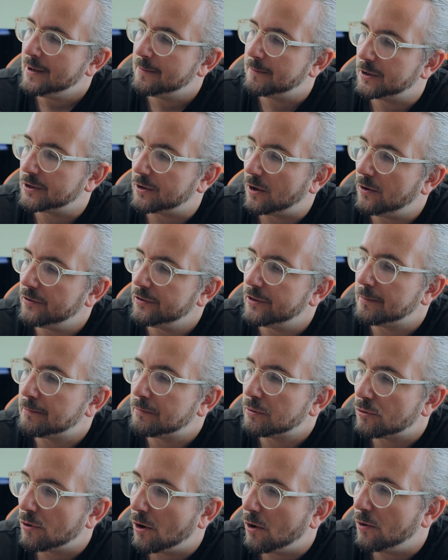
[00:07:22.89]
But on the
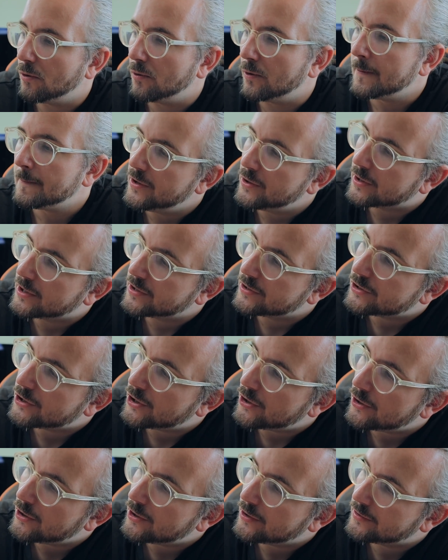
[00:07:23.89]
Pro, you can
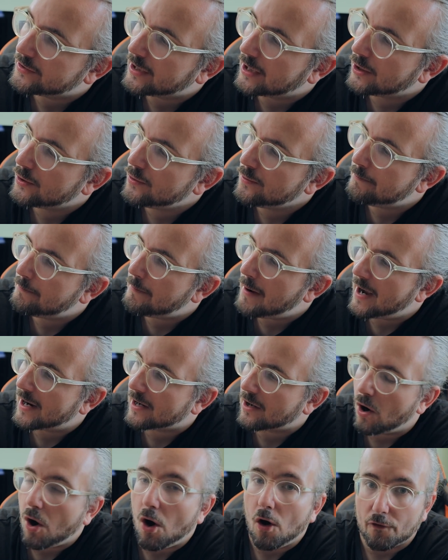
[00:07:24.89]
turn the loop
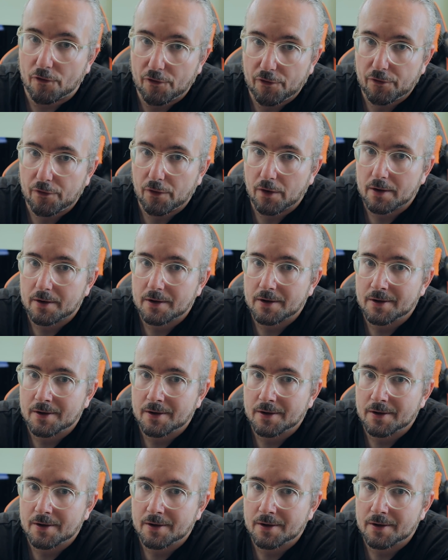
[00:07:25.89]
back off.